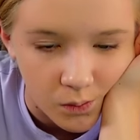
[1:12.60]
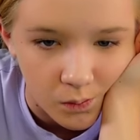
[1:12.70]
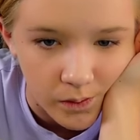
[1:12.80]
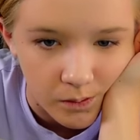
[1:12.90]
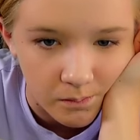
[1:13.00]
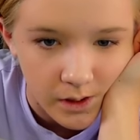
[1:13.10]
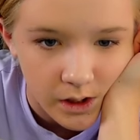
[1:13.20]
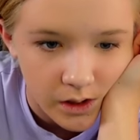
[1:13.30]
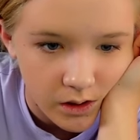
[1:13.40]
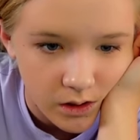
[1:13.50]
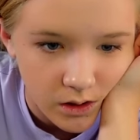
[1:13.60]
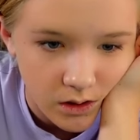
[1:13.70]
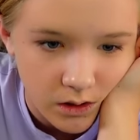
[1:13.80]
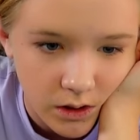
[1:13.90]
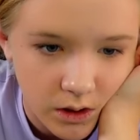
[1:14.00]
will
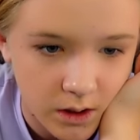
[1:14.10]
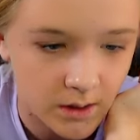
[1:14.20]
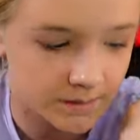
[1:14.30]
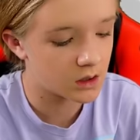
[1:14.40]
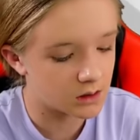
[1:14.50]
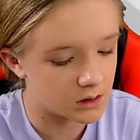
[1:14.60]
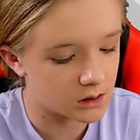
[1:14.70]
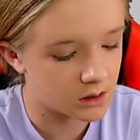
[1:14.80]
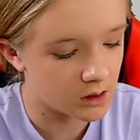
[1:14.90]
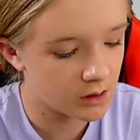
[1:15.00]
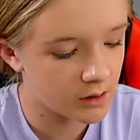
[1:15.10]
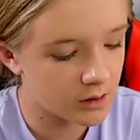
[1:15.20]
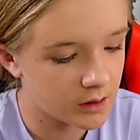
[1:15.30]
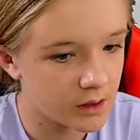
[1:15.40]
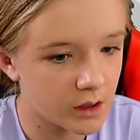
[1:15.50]
be
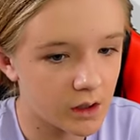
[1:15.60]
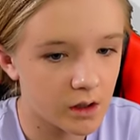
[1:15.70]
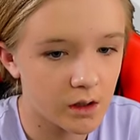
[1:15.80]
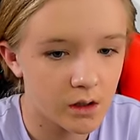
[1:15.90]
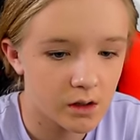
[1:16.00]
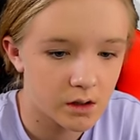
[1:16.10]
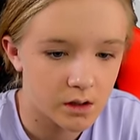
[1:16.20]
Lana,